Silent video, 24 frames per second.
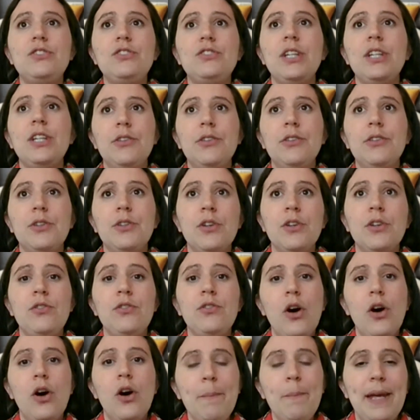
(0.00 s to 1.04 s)
children
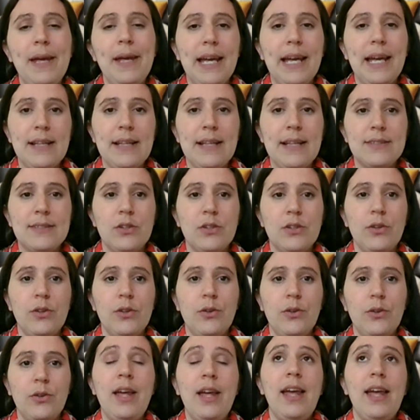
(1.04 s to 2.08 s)
not being at
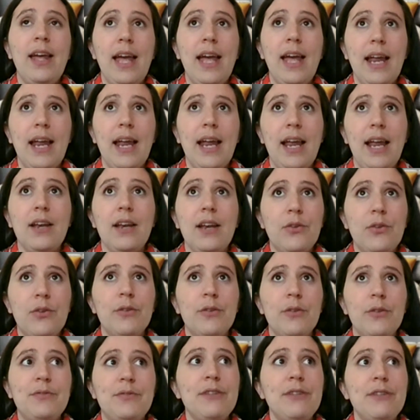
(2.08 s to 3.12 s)
school in
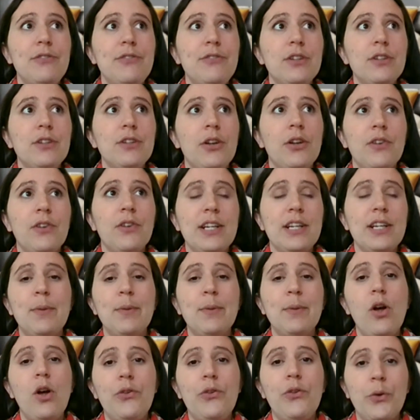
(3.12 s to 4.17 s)
sort of different countries,
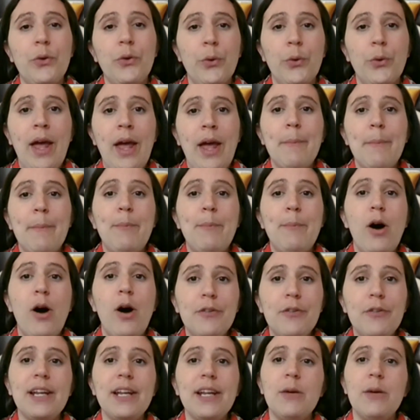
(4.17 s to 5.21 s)
but also
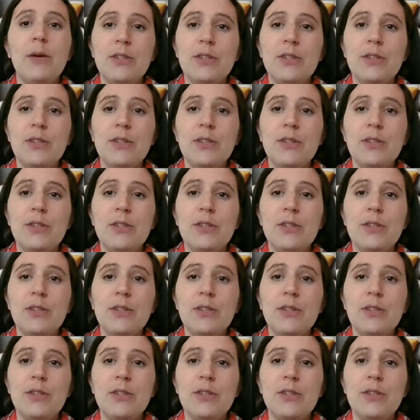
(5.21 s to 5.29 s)
poverty,